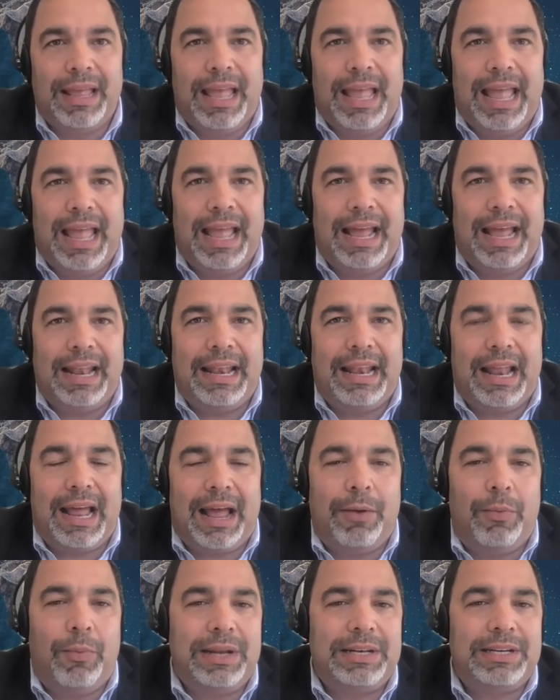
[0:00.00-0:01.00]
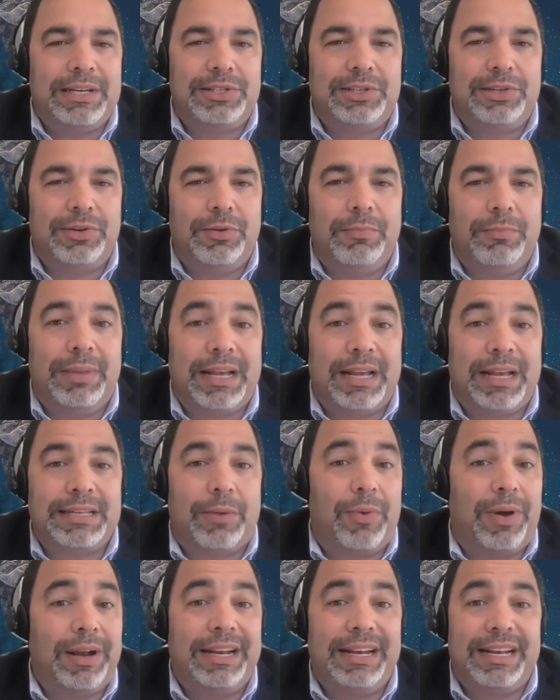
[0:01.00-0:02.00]
And I went to Zoom because I
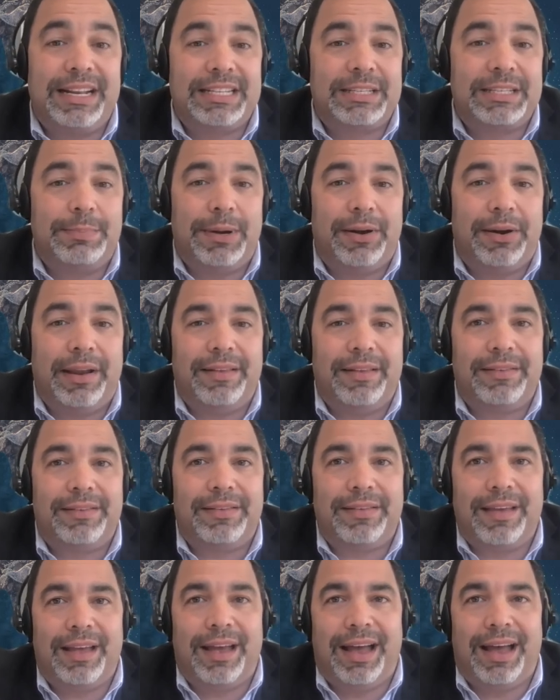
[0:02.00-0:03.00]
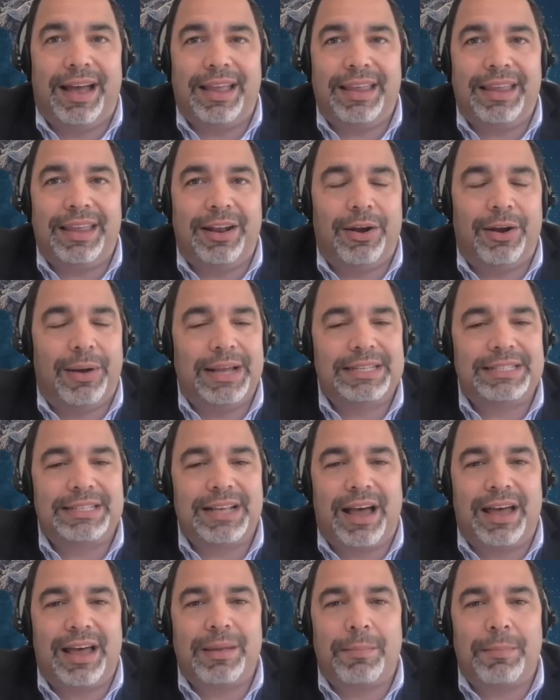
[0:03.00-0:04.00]
wanted an experience. I
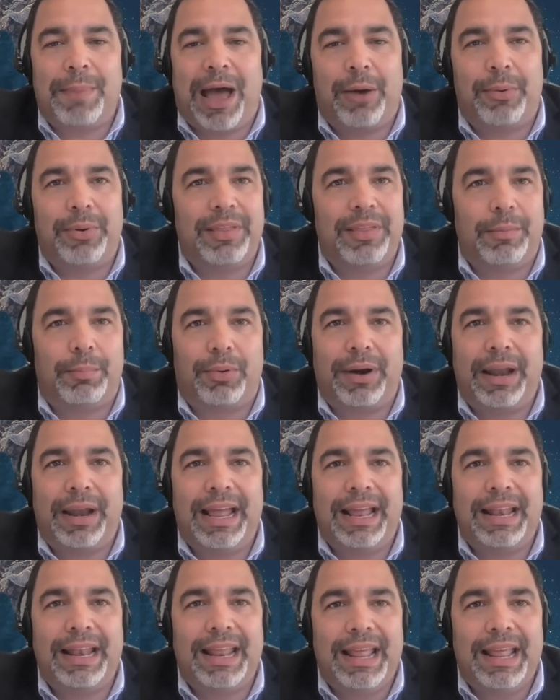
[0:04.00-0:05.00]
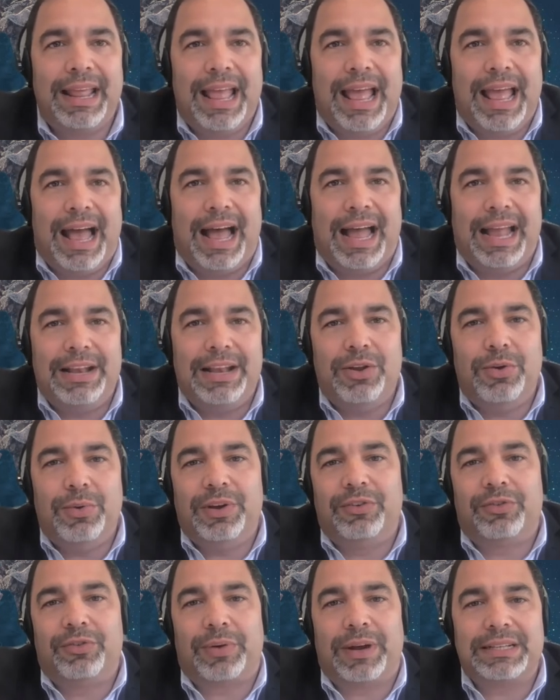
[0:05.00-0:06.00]
saw the power of the brand. I knew
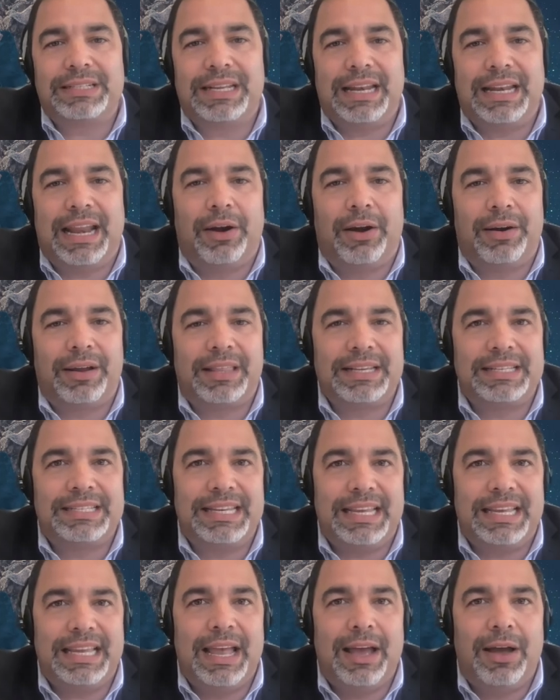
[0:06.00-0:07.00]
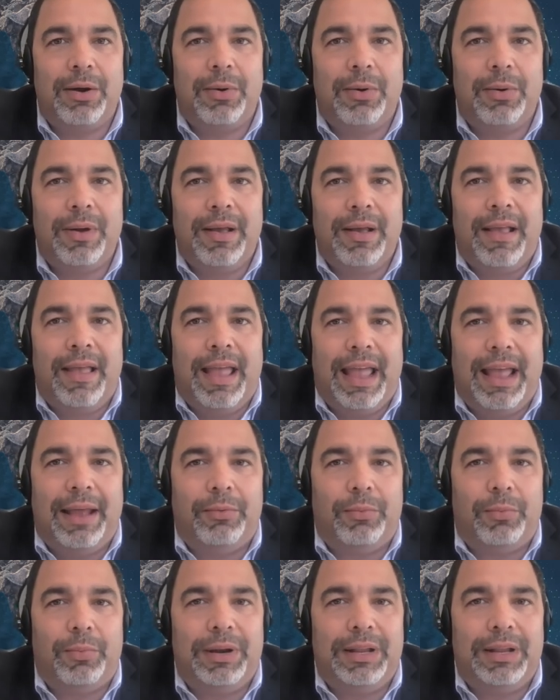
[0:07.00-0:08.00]
and trusted Eric, the CEO,
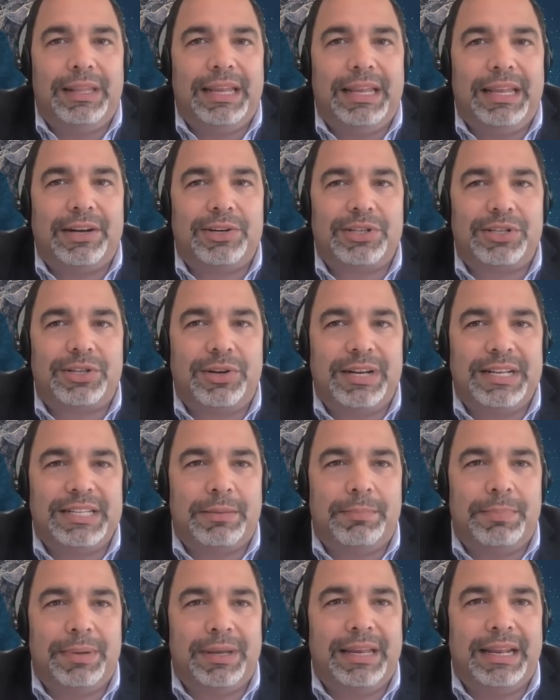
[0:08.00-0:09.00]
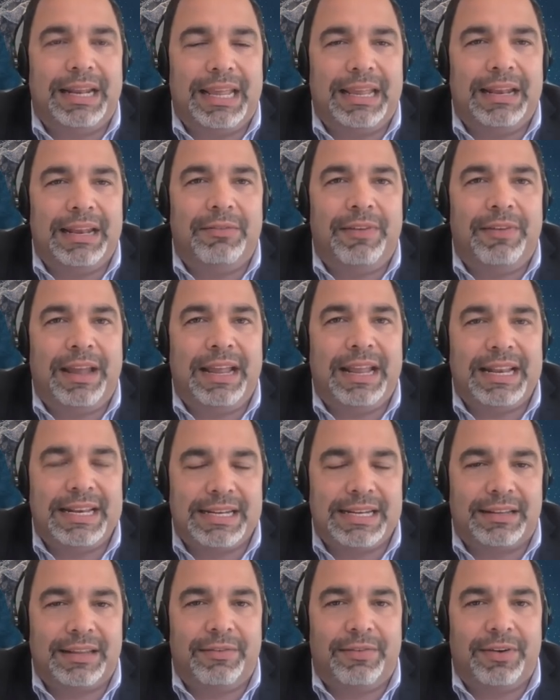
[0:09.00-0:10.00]
and really understood his ability to innovate and
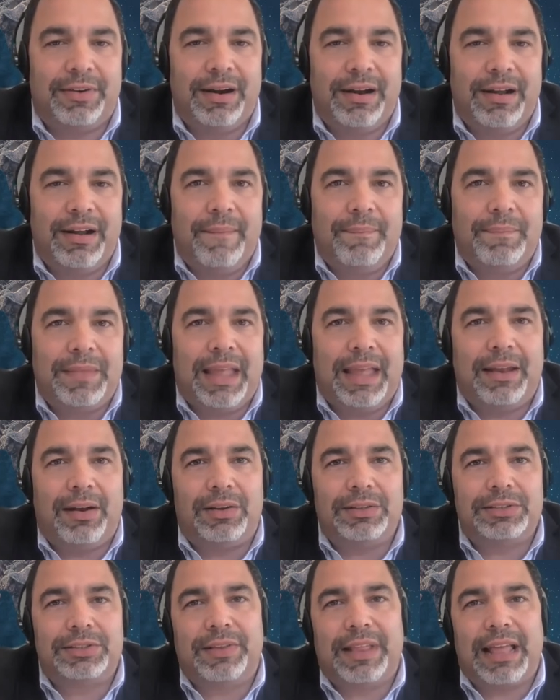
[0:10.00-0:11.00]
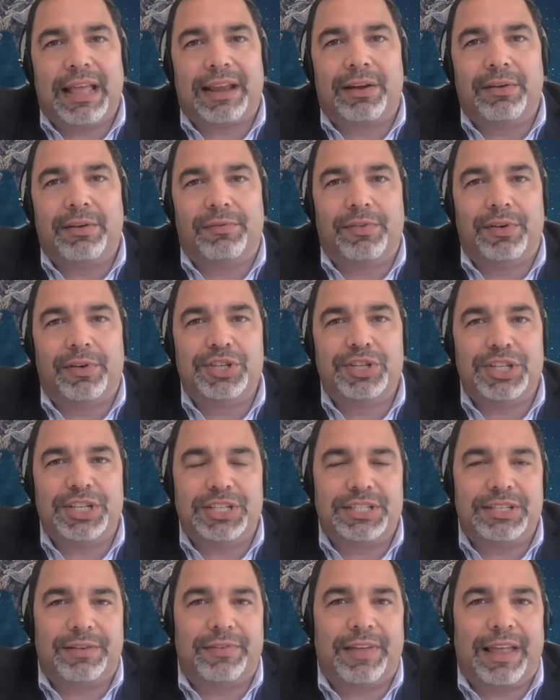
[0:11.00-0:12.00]
deliver, and also that
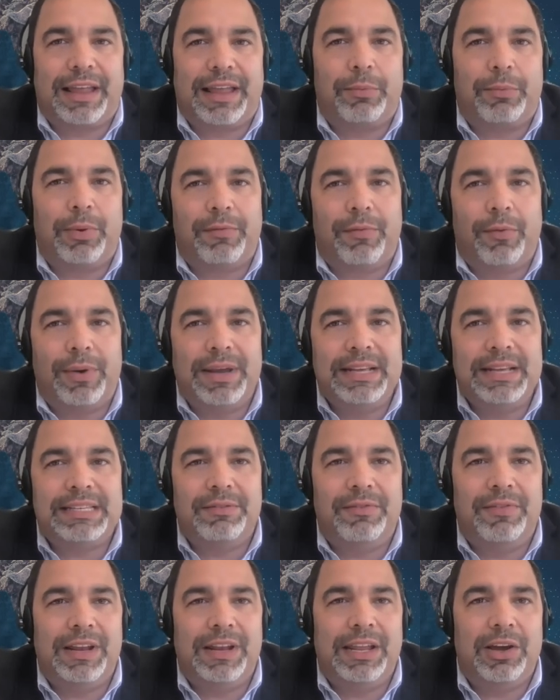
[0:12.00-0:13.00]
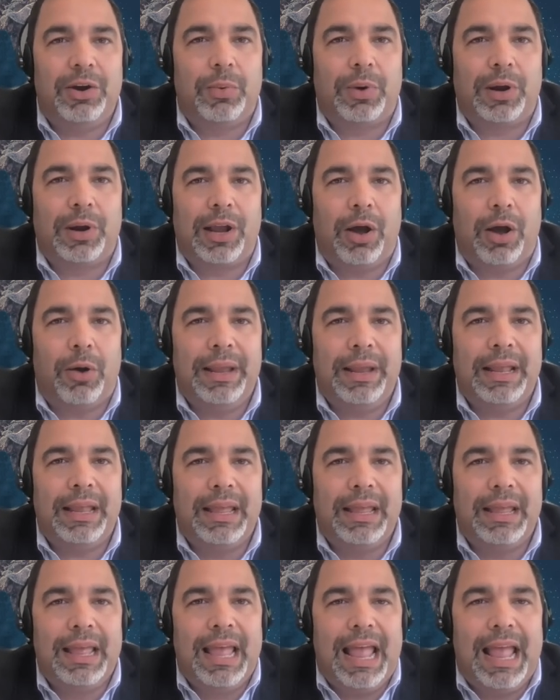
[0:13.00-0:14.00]
convergence of like where voice and video were going,
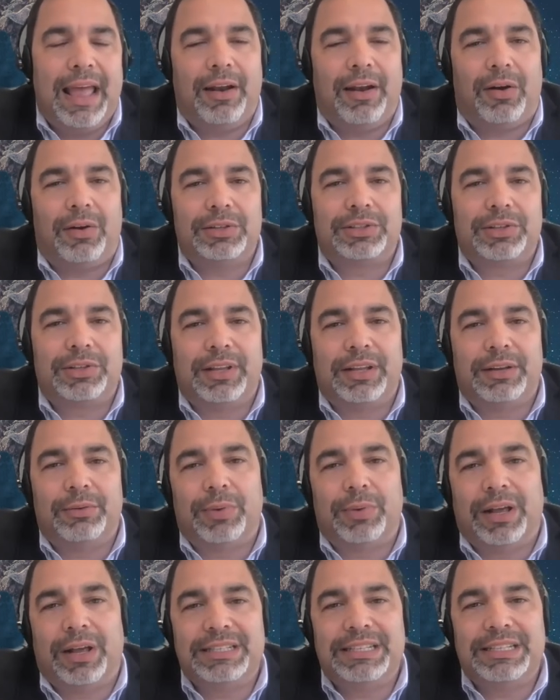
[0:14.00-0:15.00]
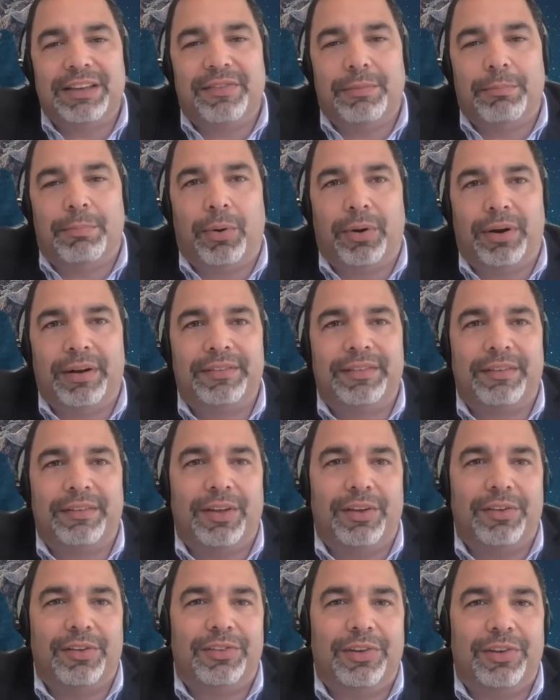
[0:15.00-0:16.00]
and also the relative importance of
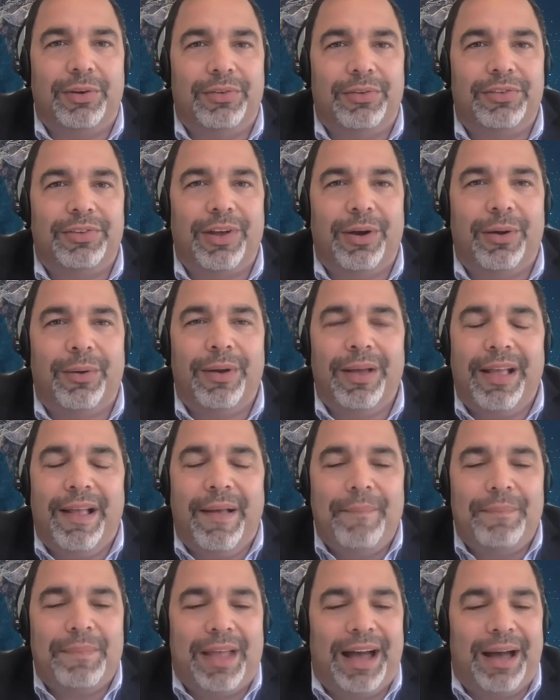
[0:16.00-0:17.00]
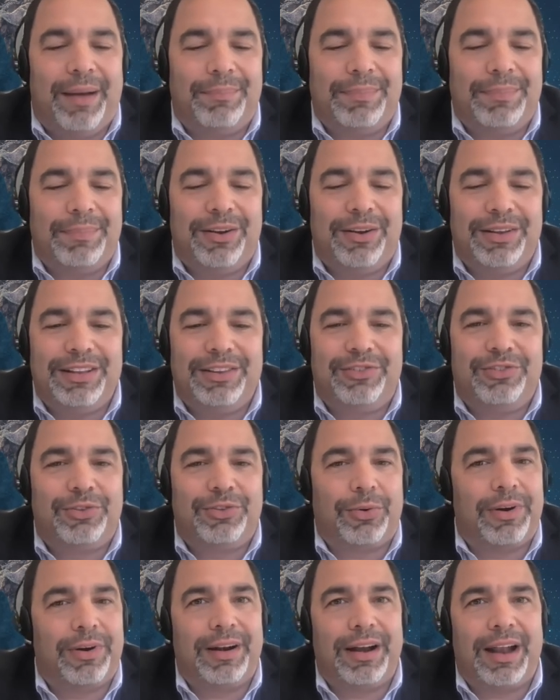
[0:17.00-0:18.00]
those two. So, in
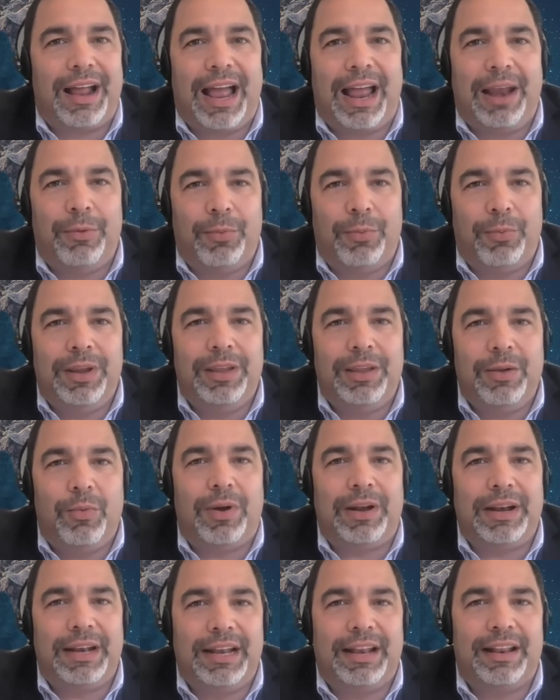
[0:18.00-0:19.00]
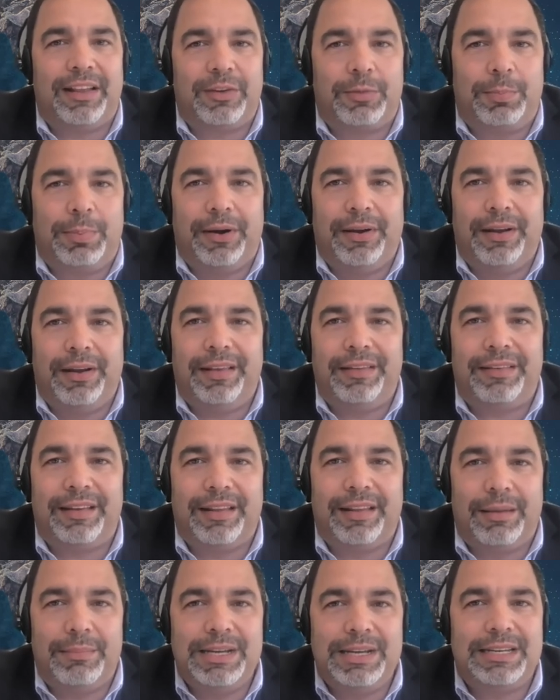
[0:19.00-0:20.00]
short, I really wanted an experience,
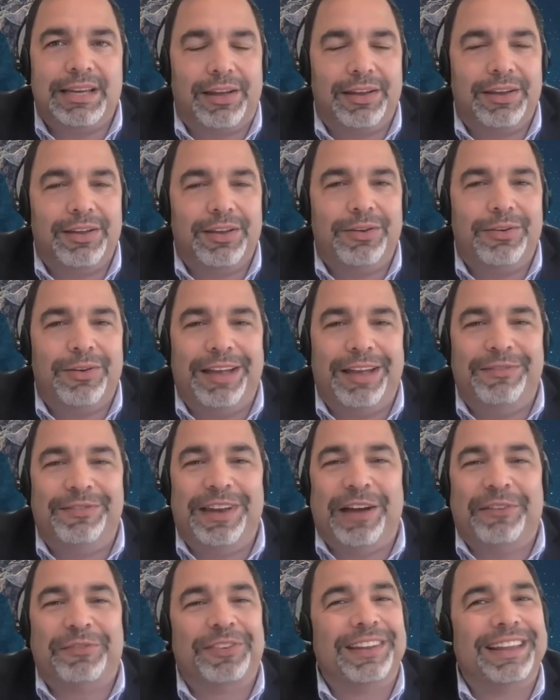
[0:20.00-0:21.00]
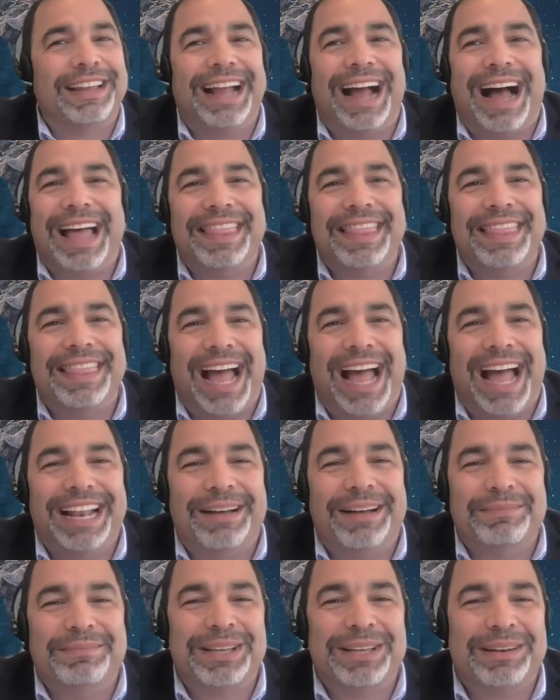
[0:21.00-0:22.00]
and let me tell you, I've definitely gotten
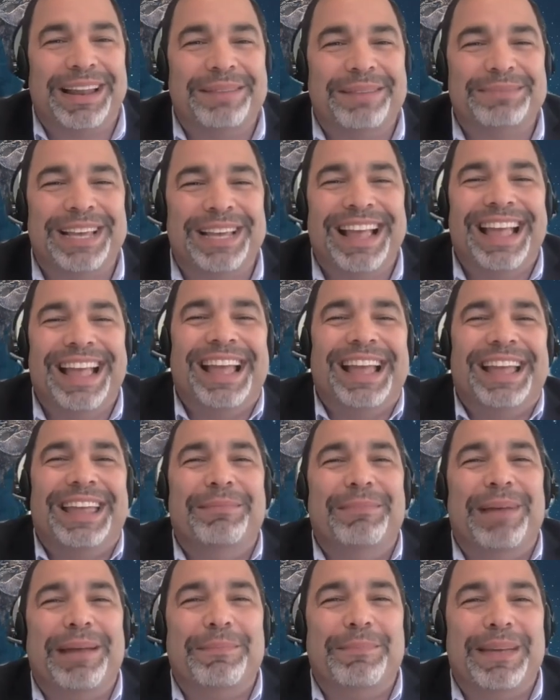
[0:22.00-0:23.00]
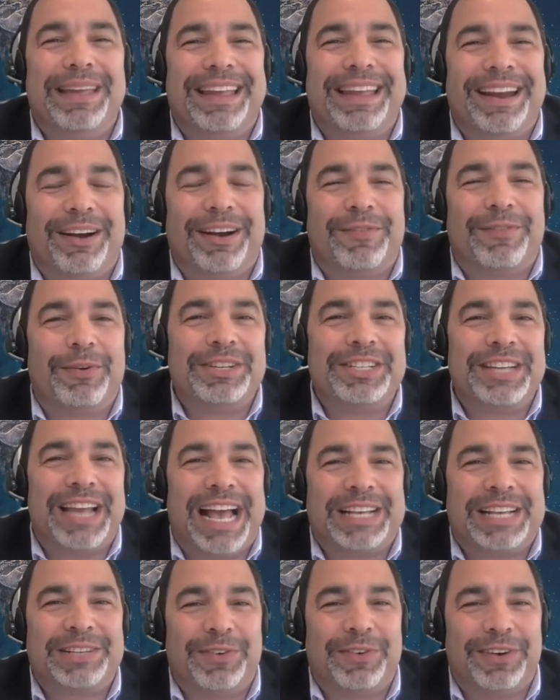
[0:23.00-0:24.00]
that. Sometimes you may be careful what you
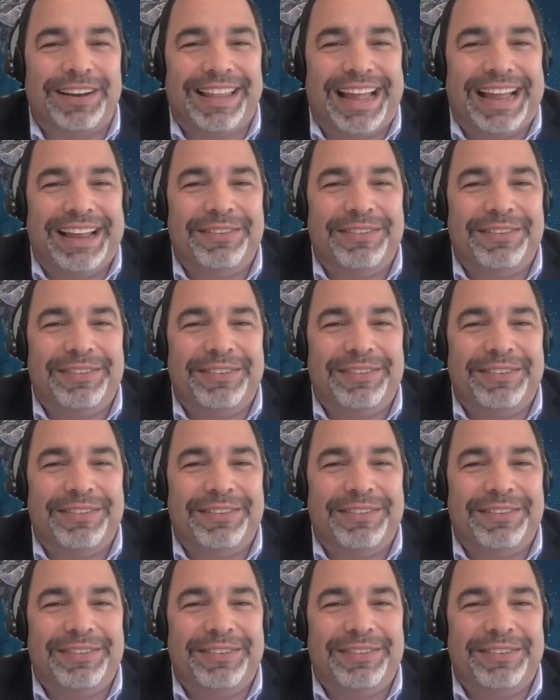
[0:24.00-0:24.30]
ask for in life.